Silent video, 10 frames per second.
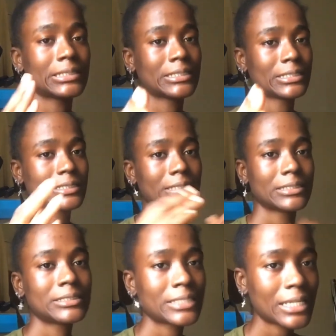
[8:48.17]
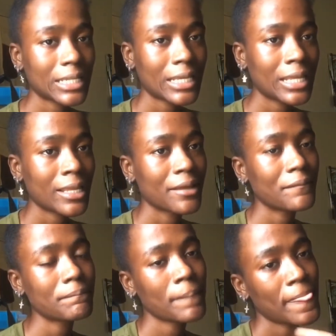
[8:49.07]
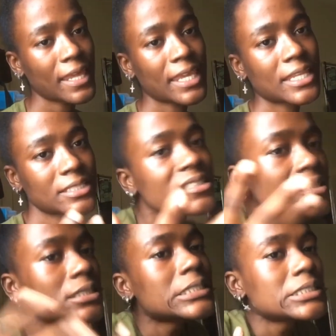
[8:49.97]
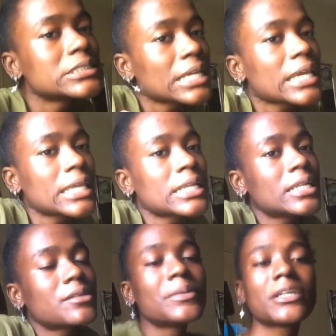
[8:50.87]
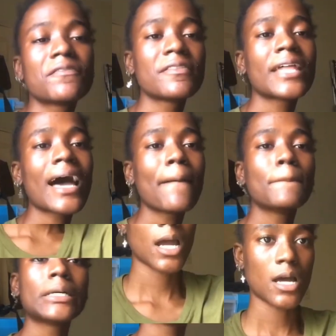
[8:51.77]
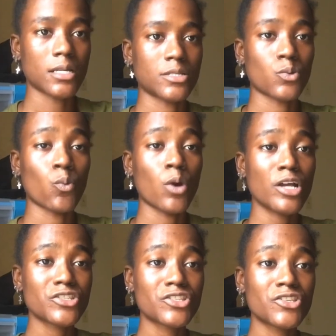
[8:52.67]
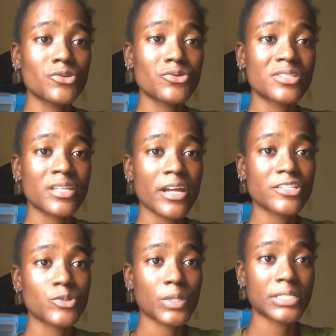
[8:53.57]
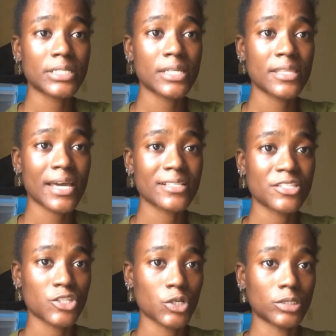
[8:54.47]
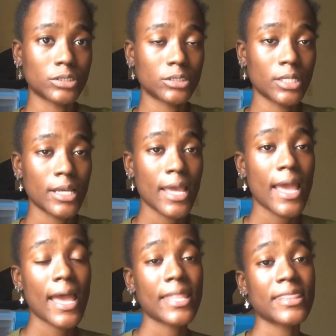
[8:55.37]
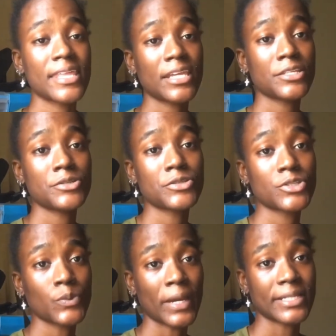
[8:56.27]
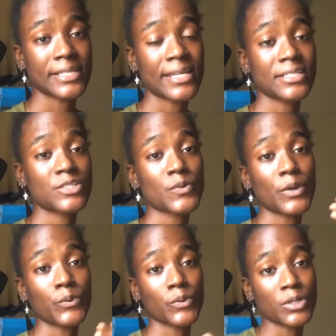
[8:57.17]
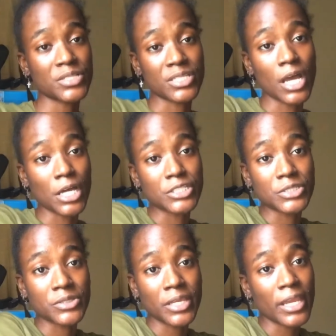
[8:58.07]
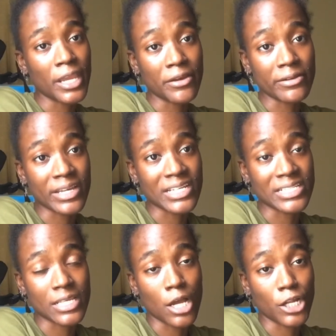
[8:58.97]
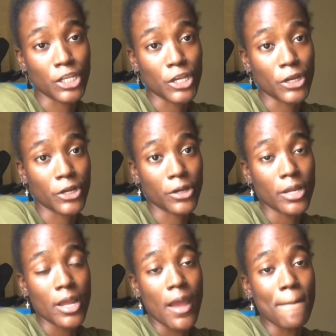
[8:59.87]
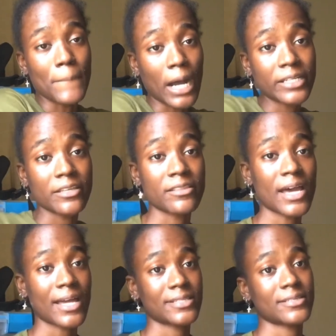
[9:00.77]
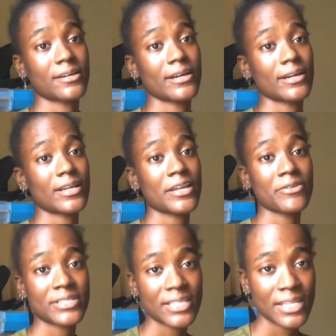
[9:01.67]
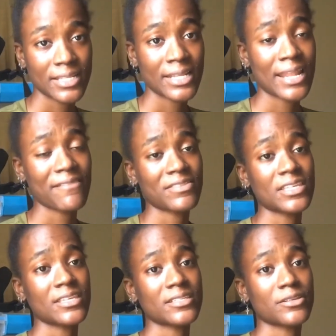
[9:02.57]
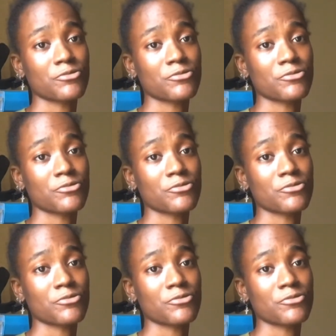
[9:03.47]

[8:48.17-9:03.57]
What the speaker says: 10 a.m., it can take in a little bit of that. But then once you start sweating in that sun, and then you sweat, and the sweat runs onto the areas on your body that are irritated and have these